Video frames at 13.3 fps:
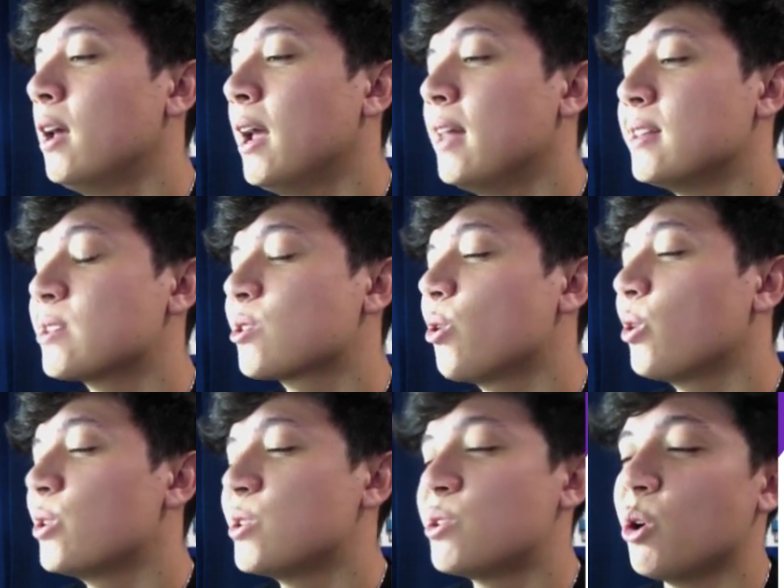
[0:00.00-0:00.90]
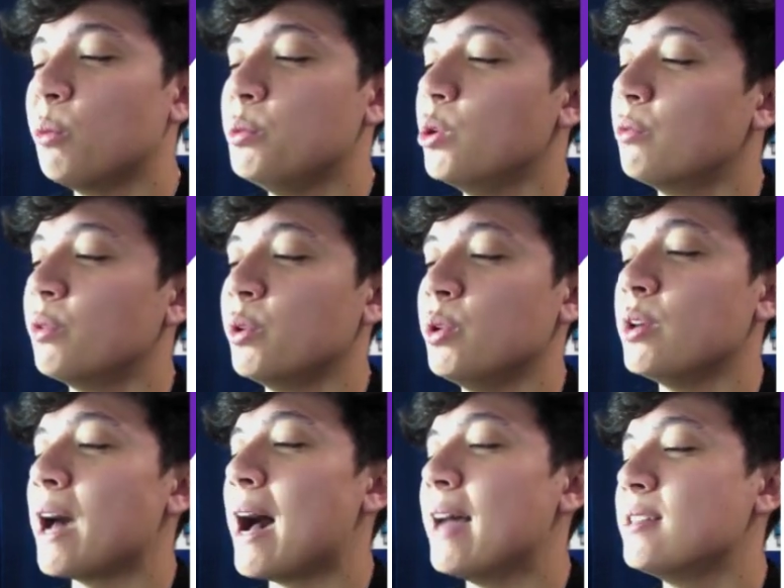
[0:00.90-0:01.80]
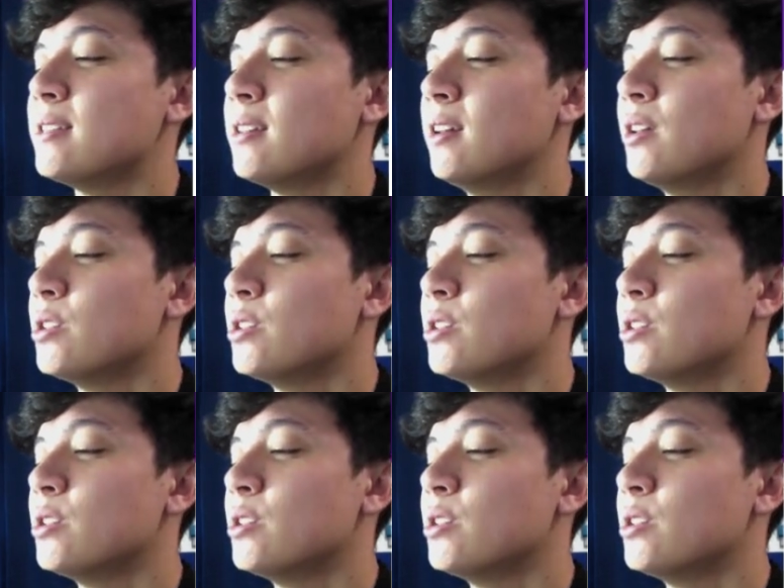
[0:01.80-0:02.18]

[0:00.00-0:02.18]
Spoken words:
and this card is so beautiful, you guys.